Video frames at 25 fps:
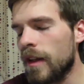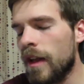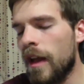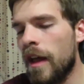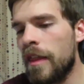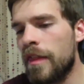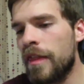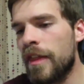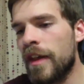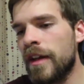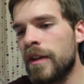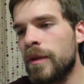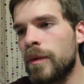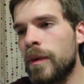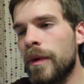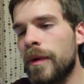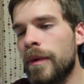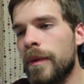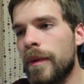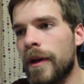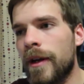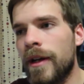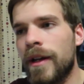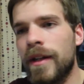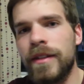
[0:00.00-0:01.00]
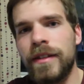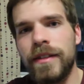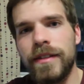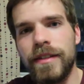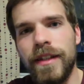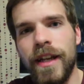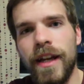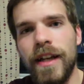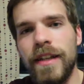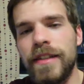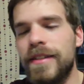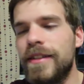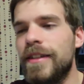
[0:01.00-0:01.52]
and then we were
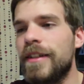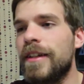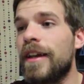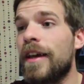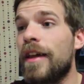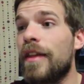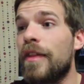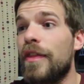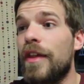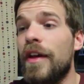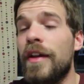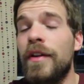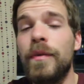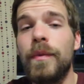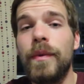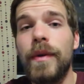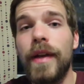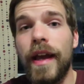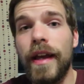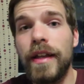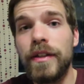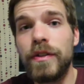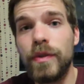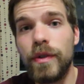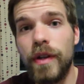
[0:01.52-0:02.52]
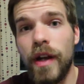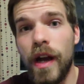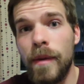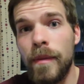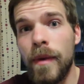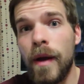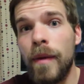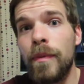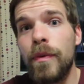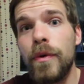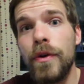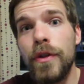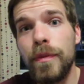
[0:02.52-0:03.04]
discussing and then we had to come
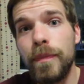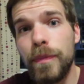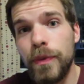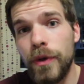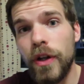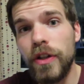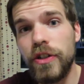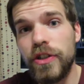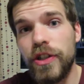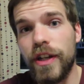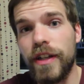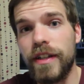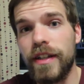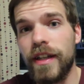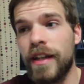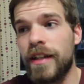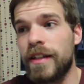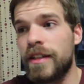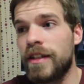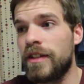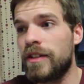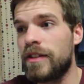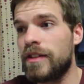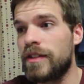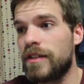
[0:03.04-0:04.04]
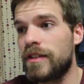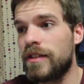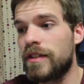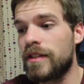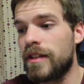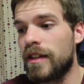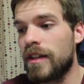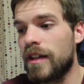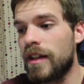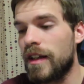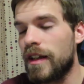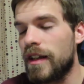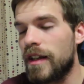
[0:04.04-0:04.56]
up with project ideas
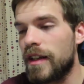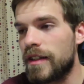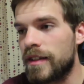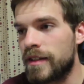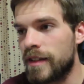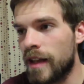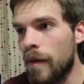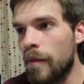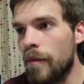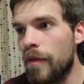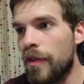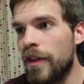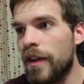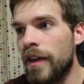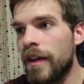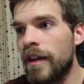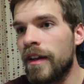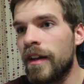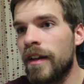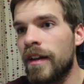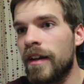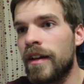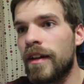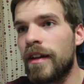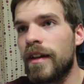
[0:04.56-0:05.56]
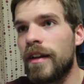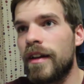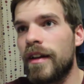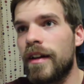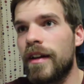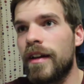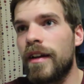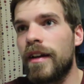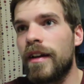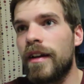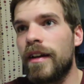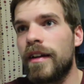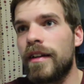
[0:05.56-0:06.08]
something
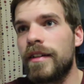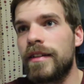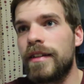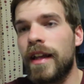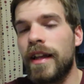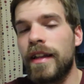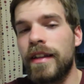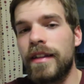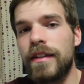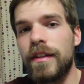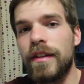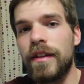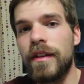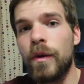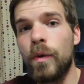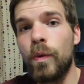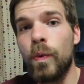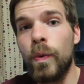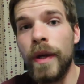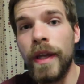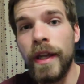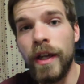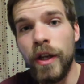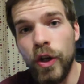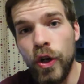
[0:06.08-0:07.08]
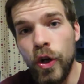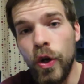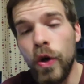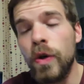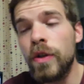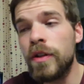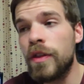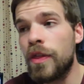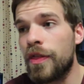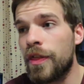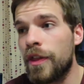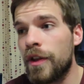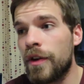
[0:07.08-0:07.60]
that we
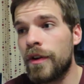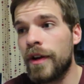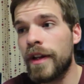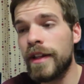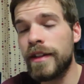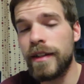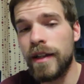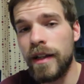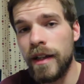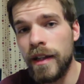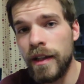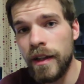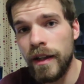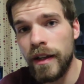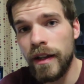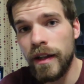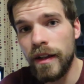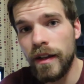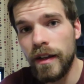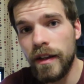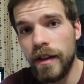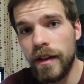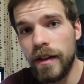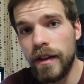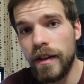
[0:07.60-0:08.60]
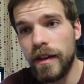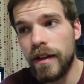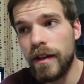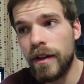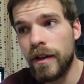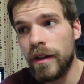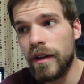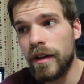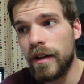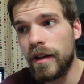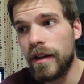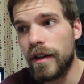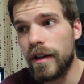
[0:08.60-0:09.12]
could theoretically
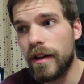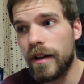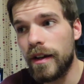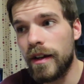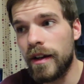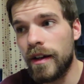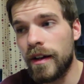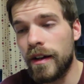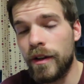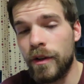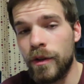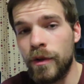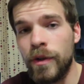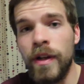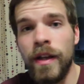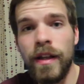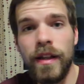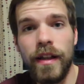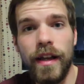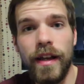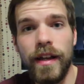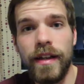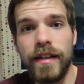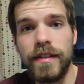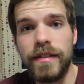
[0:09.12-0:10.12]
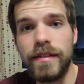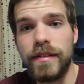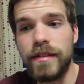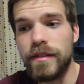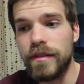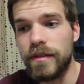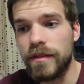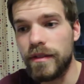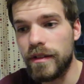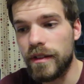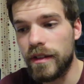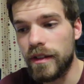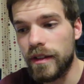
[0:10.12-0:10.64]
uh, realize
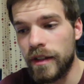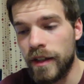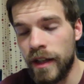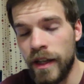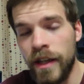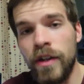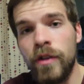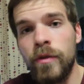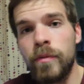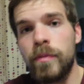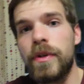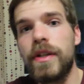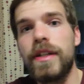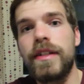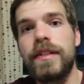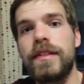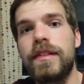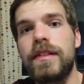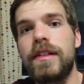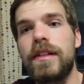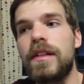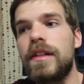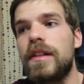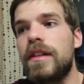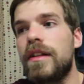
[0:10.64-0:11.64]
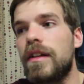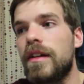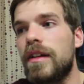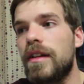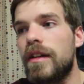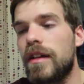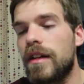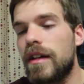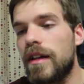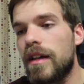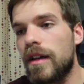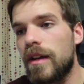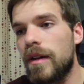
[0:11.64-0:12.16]
here in Bristol
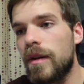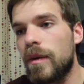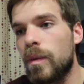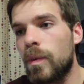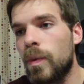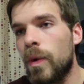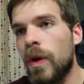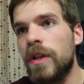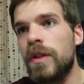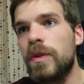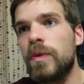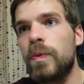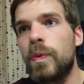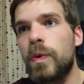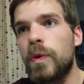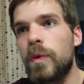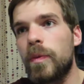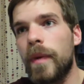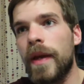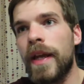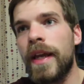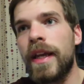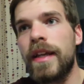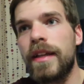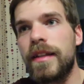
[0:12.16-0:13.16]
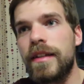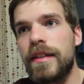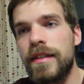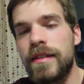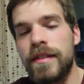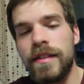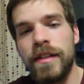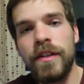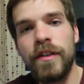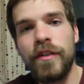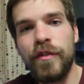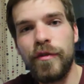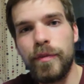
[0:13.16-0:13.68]
what would make the
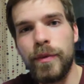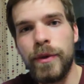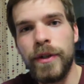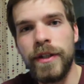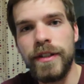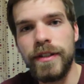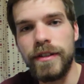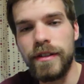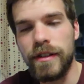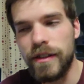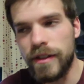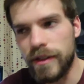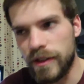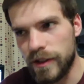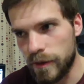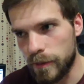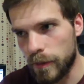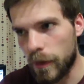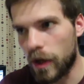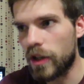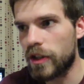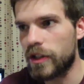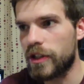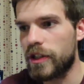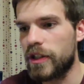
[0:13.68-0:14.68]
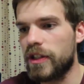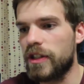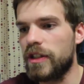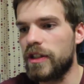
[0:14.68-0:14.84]
city of Bristol smart?